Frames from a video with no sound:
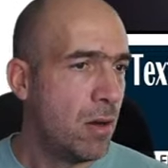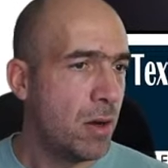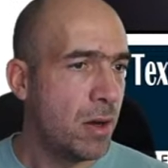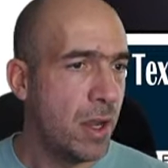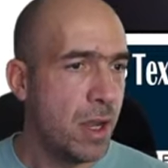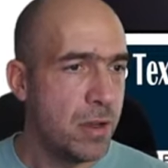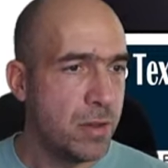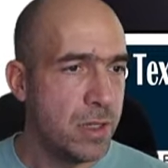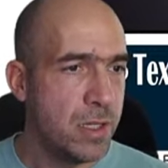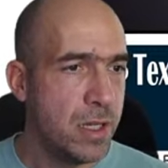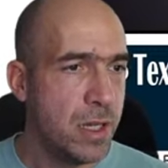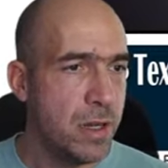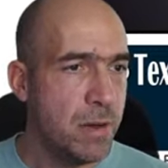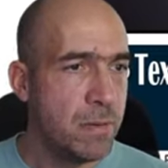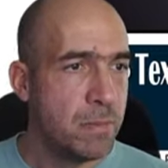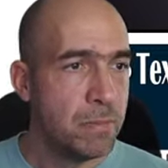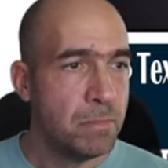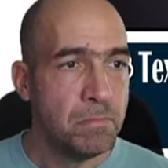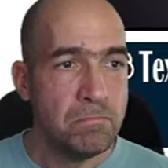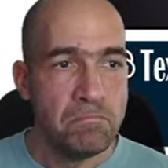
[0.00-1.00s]
Okay, you
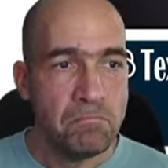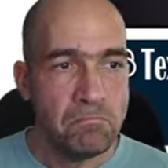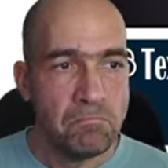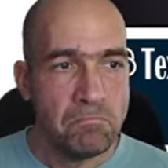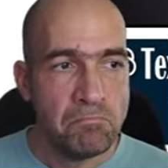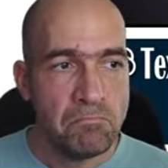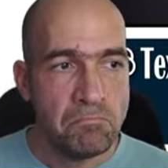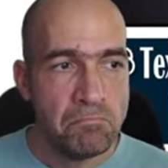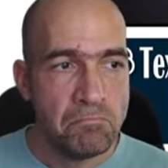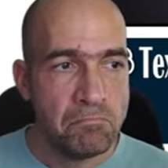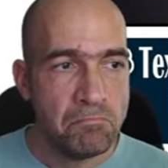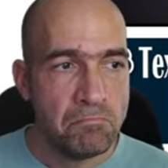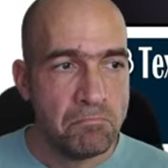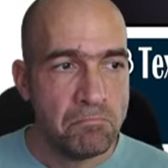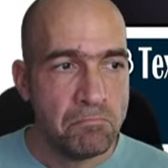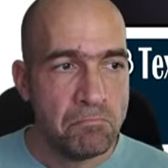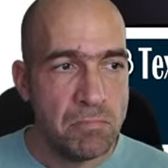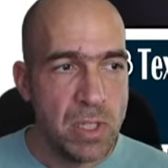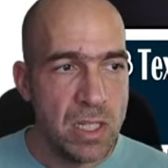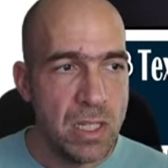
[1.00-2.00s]
see,
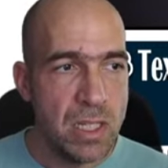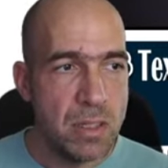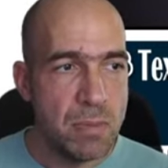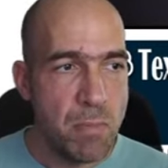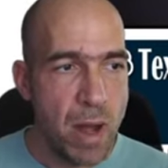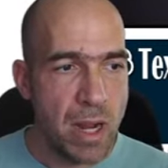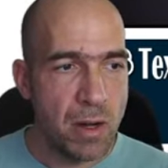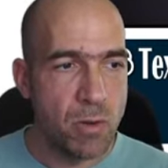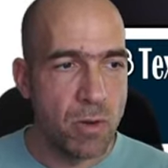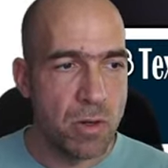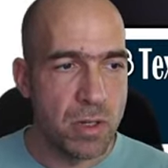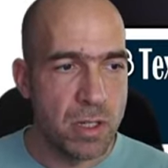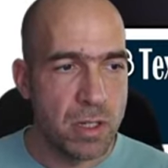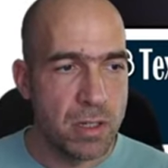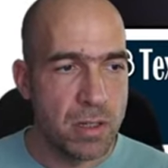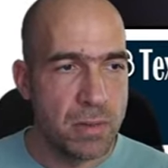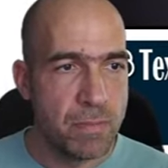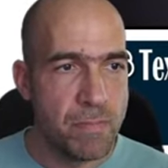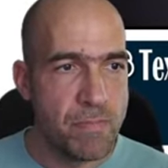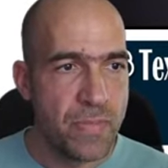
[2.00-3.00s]
this is my
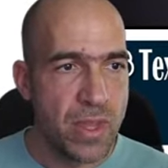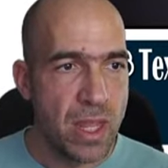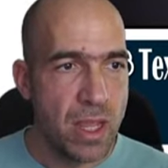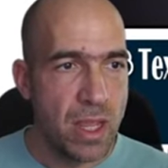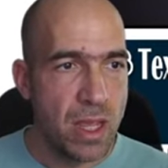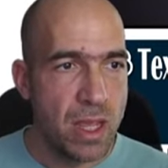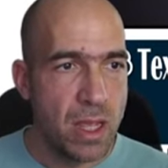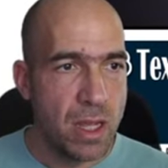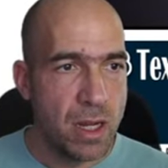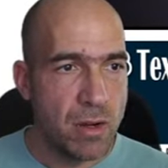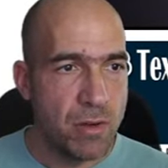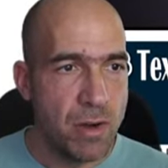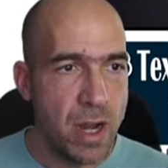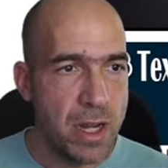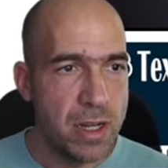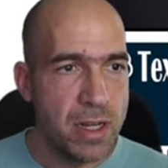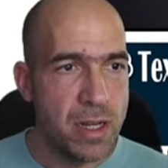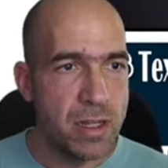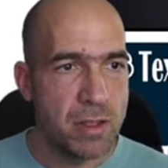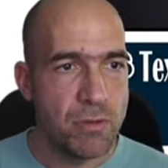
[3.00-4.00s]
course,
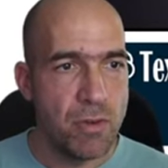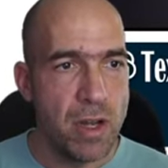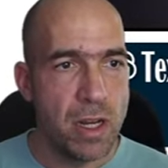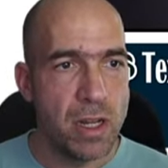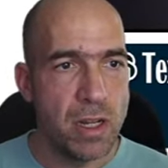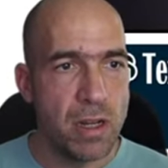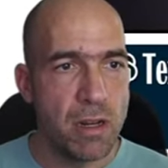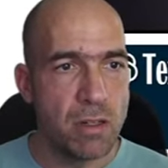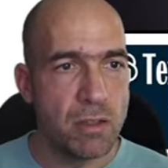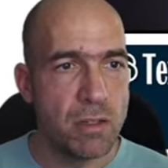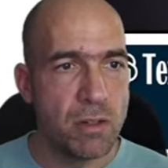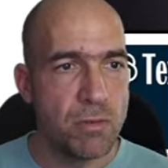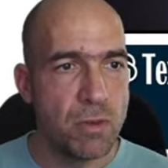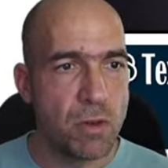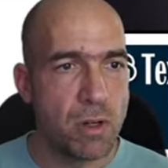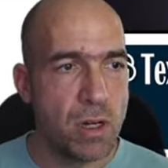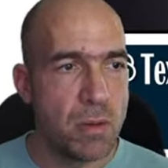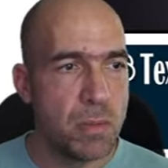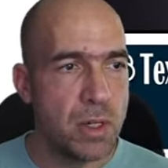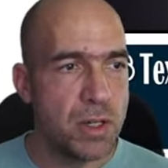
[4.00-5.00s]
creating a 3D character
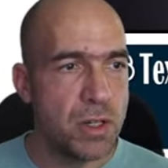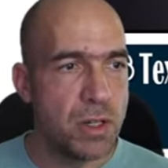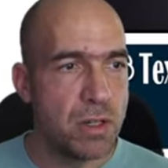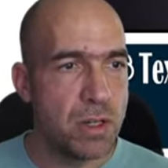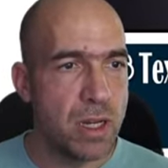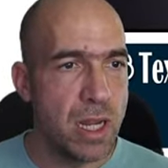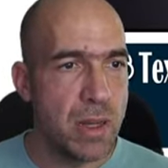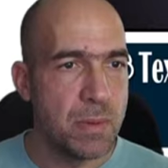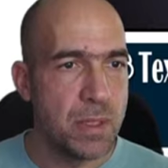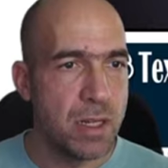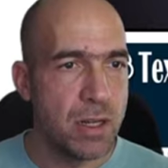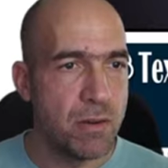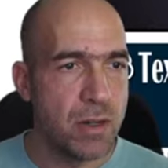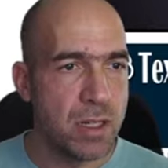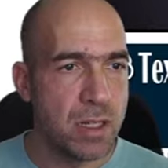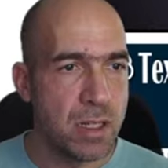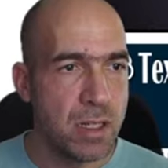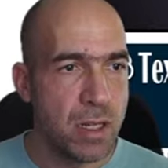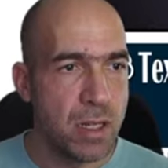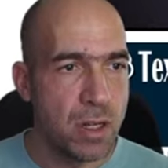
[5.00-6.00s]
for commercial game
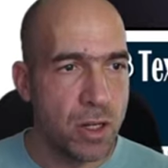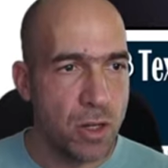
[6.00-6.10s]
series.